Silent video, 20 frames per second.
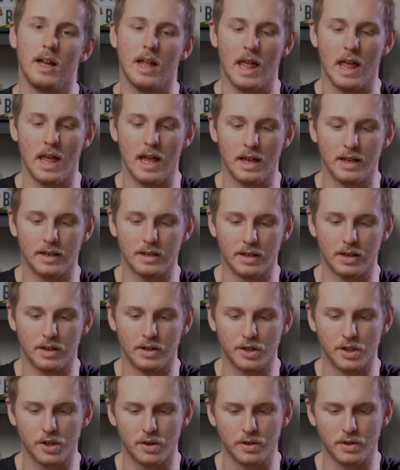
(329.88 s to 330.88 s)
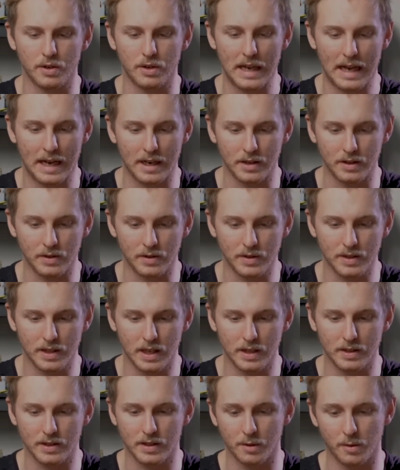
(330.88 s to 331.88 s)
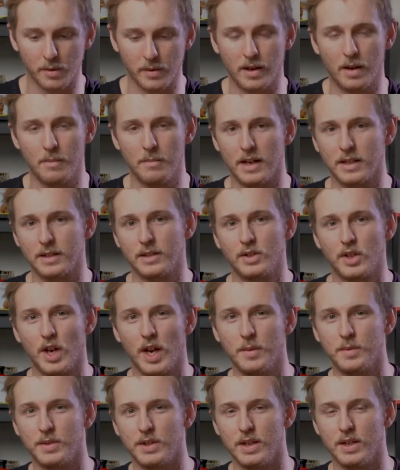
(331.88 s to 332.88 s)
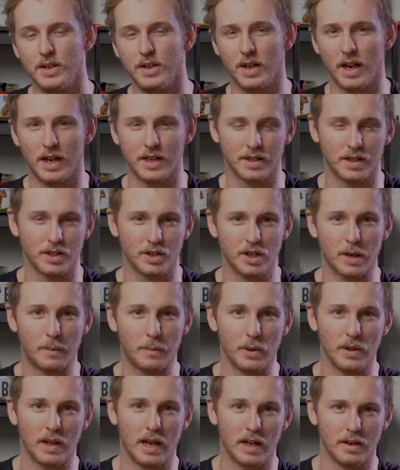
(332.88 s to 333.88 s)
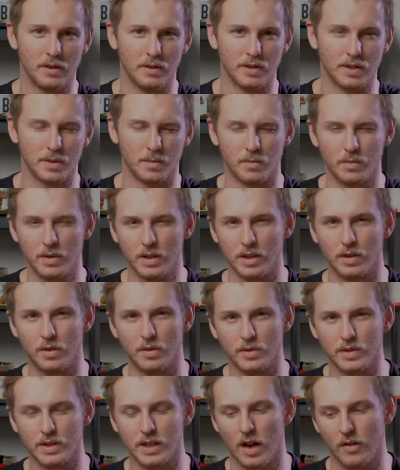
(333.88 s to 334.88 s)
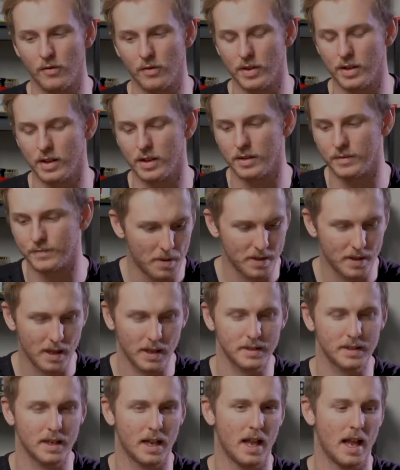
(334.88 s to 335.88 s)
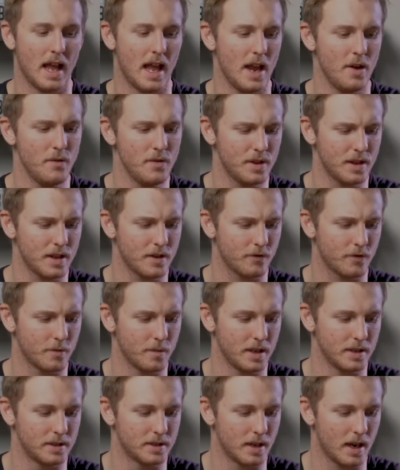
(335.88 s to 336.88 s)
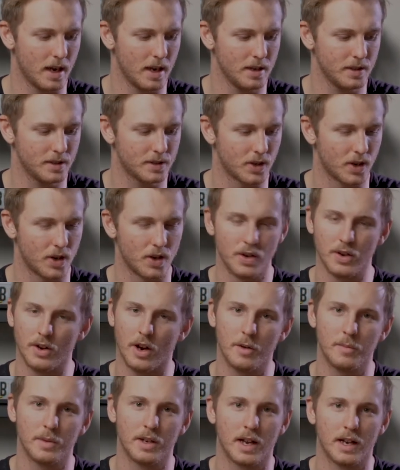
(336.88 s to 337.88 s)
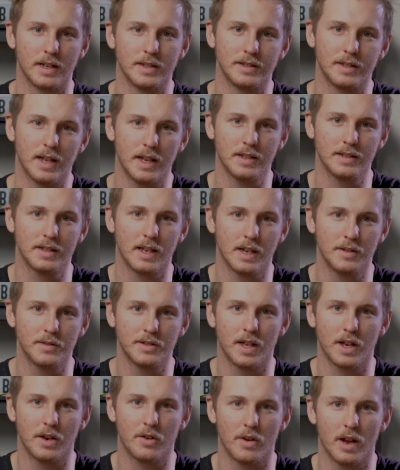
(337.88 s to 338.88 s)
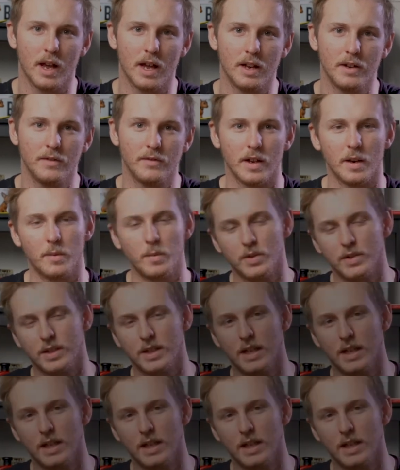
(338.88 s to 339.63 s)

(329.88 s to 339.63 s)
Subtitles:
and showing you how to use that. So when we come back to JMC, you guys can jump on that and do some really cool stuff with it. But that's everything from me today. So hope you guys stay safe, stay creative, and we'll see